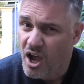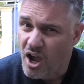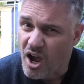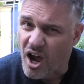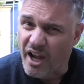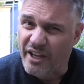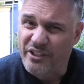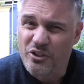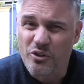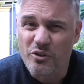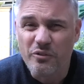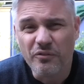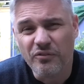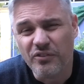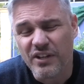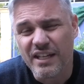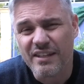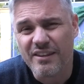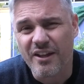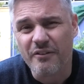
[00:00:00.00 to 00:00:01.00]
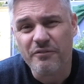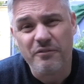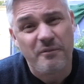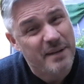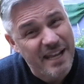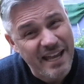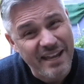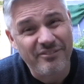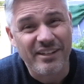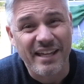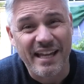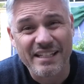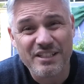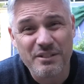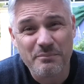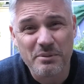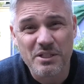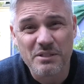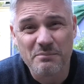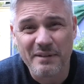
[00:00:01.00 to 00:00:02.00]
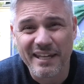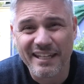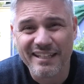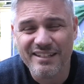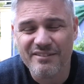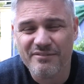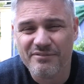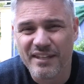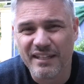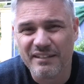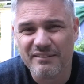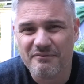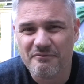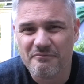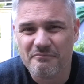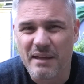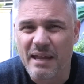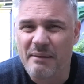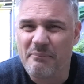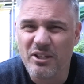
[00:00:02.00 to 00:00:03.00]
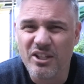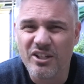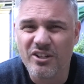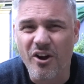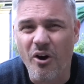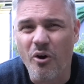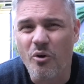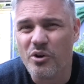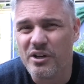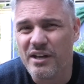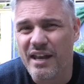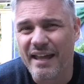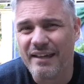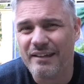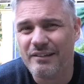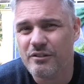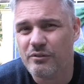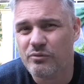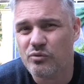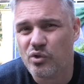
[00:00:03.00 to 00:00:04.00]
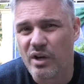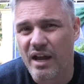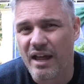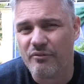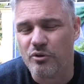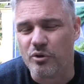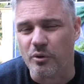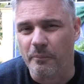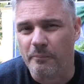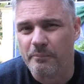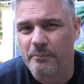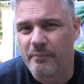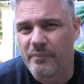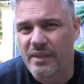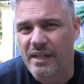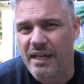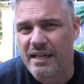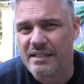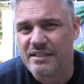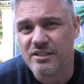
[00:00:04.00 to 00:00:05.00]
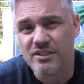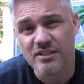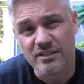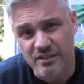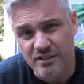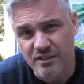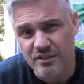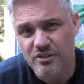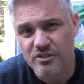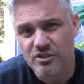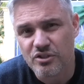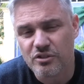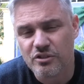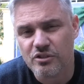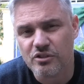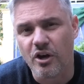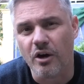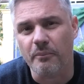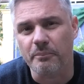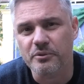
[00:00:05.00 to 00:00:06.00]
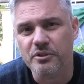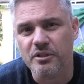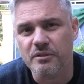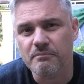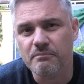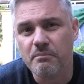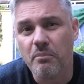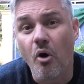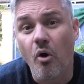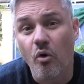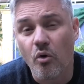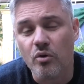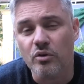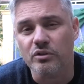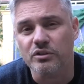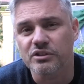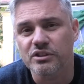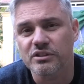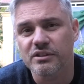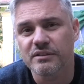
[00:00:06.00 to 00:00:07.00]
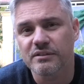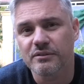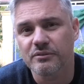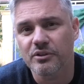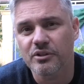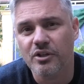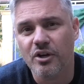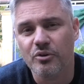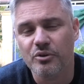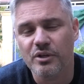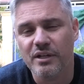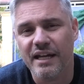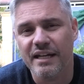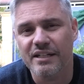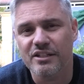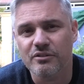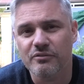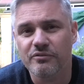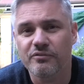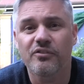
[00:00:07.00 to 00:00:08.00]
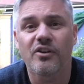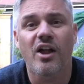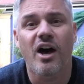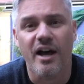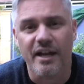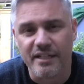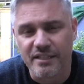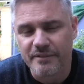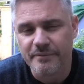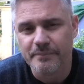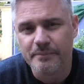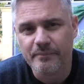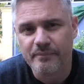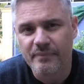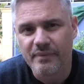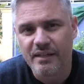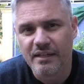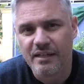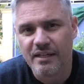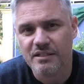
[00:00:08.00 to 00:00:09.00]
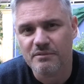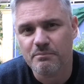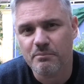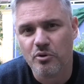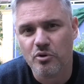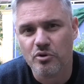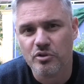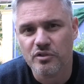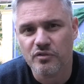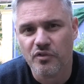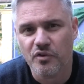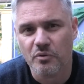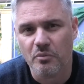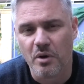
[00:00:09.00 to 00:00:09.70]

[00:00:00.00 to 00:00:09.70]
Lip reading: I do fear though, from an aviation perspective, that maybe the golden age of travel has stopped and paused, or the golden age of flight has paused for a